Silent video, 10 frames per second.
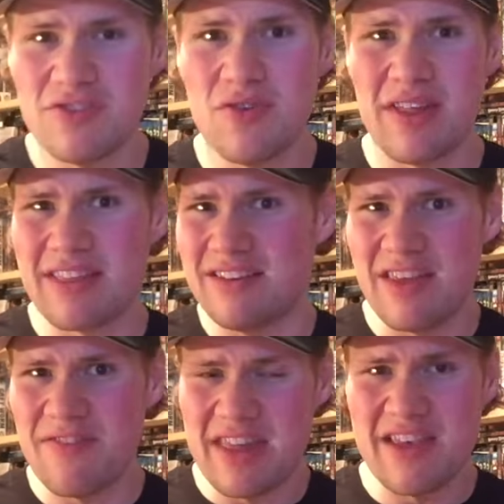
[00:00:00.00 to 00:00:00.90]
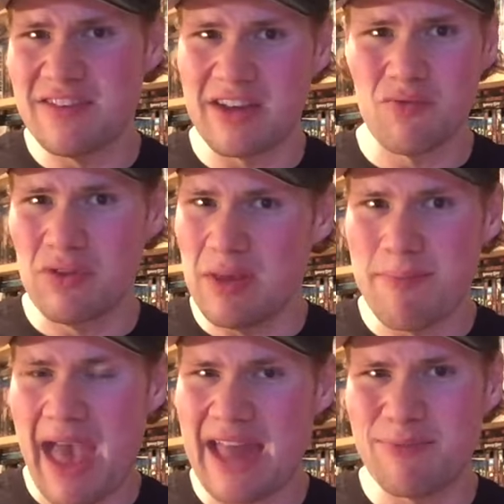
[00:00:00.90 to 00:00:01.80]
too, like the DVD's like a really
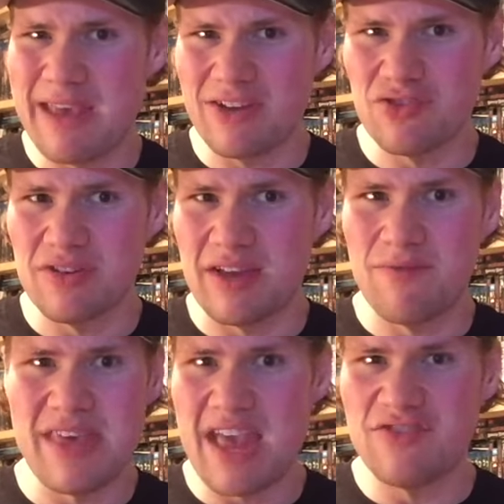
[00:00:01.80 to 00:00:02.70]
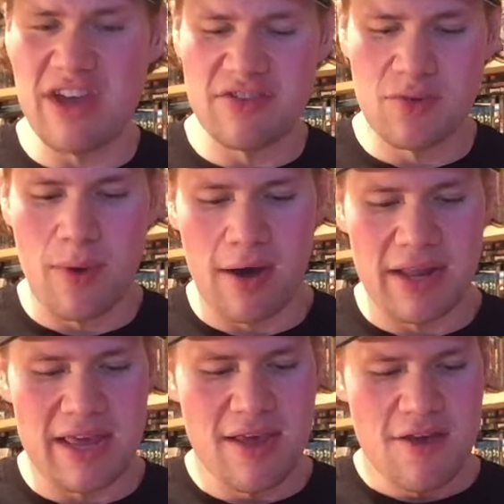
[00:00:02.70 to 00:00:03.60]
bad picture, like VHS
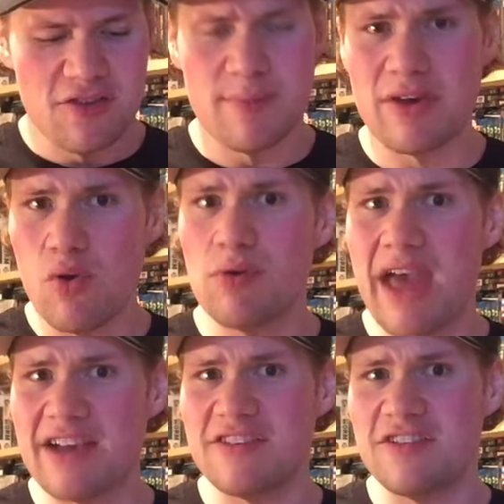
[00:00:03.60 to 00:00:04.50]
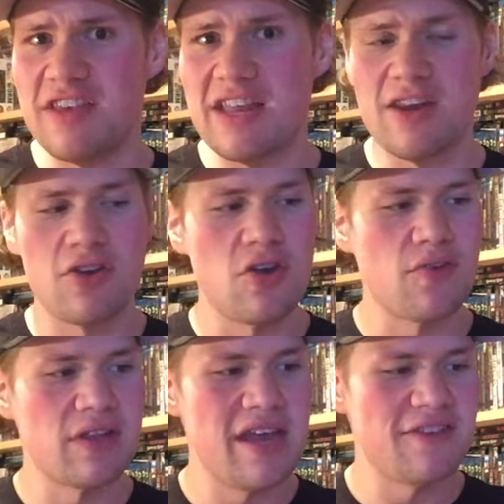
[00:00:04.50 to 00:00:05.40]
quality. So it'd be cool to actually see it in a good
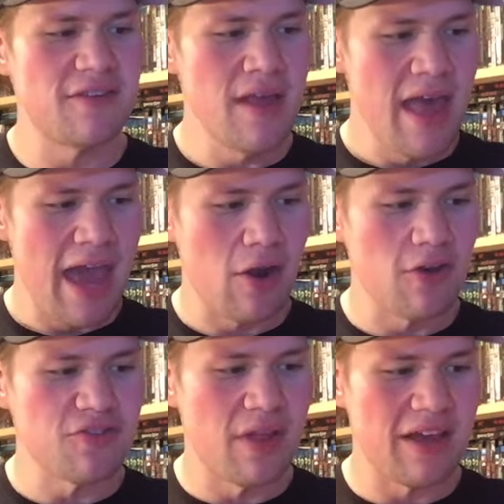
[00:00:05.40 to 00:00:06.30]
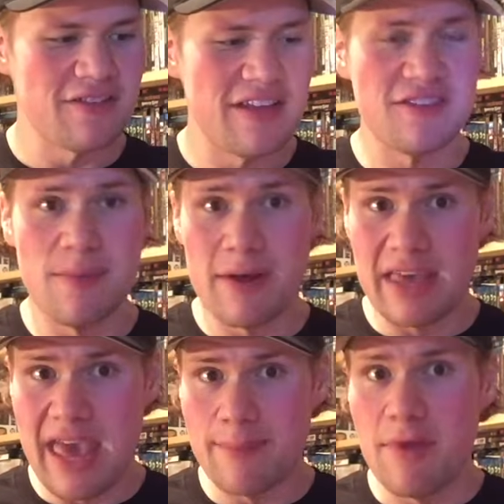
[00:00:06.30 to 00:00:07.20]
release. And also, like I said, Sleepaway
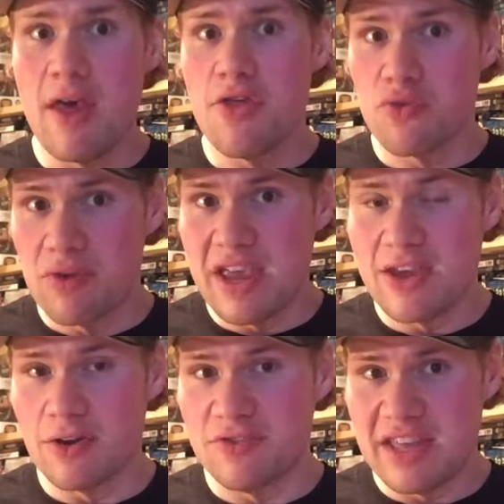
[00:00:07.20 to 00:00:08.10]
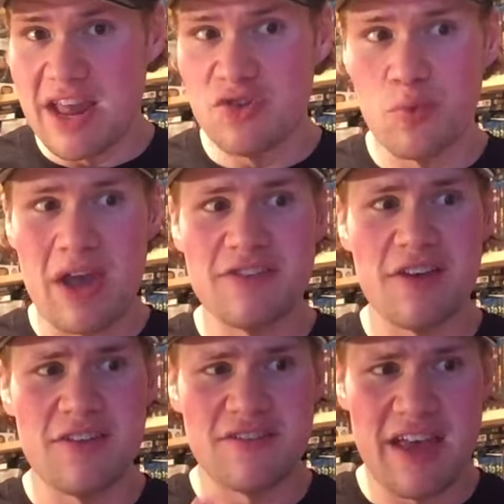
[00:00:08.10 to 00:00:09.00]
Camp 3, you know, Teenage
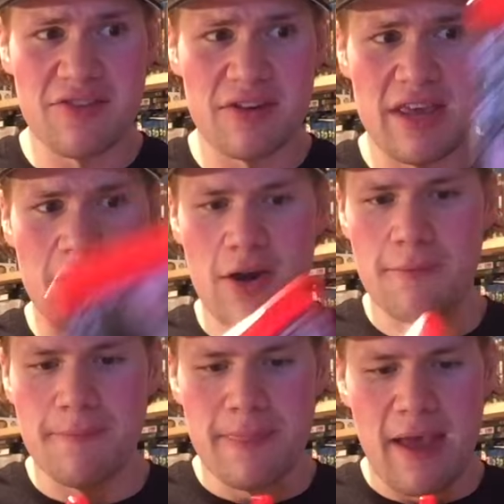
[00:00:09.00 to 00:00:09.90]
Wasteland, this has on here,